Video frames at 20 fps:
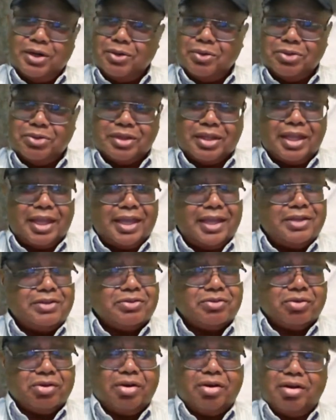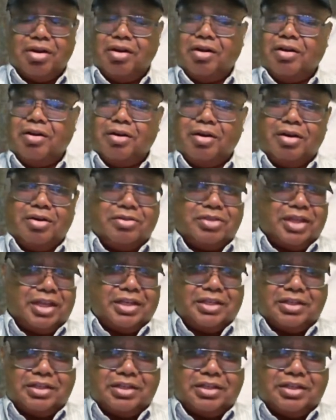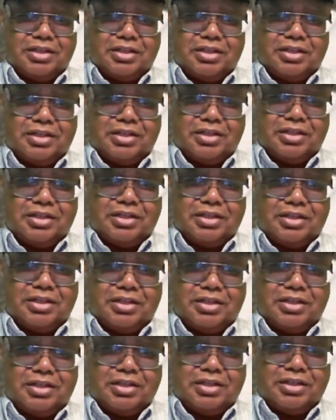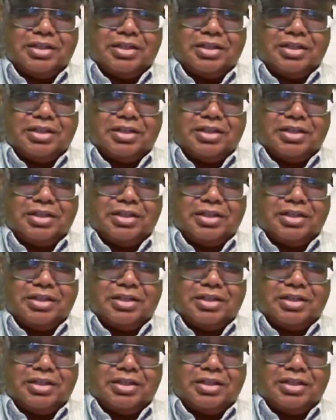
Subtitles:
little things or these little bug